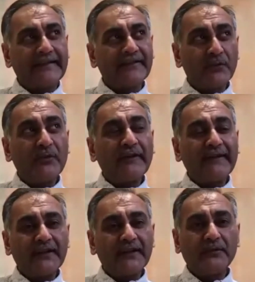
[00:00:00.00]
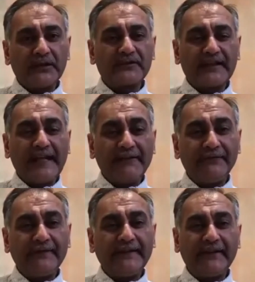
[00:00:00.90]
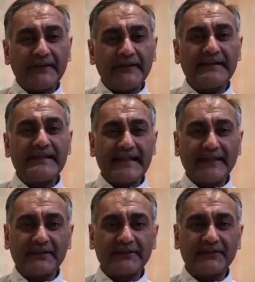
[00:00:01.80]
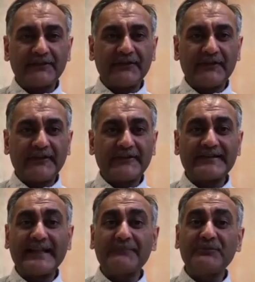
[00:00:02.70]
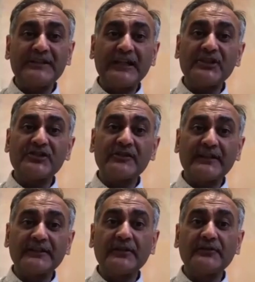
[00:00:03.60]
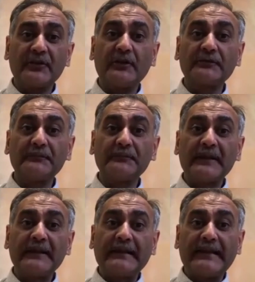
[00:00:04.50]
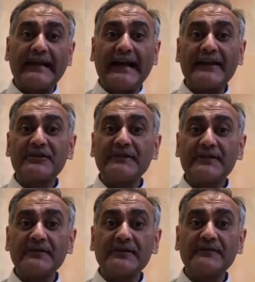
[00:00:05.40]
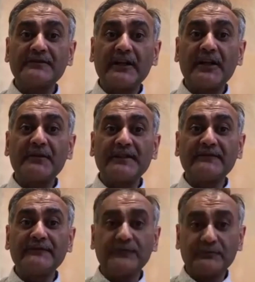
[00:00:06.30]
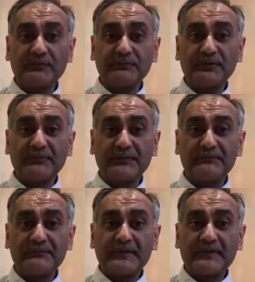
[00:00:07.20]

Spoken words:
somewhere in the world, every 30 seconds, there's an amputation that goes on as a result of diabetic foot problems.